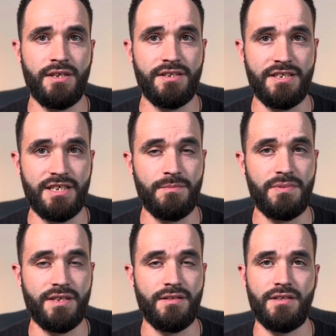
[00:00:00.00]

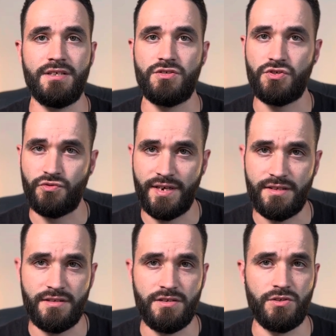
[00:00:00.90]
deepen and
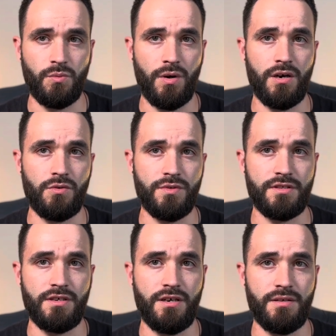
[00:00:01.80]
strengthen your walk with
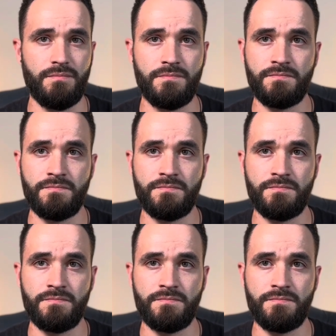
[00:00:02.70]
God.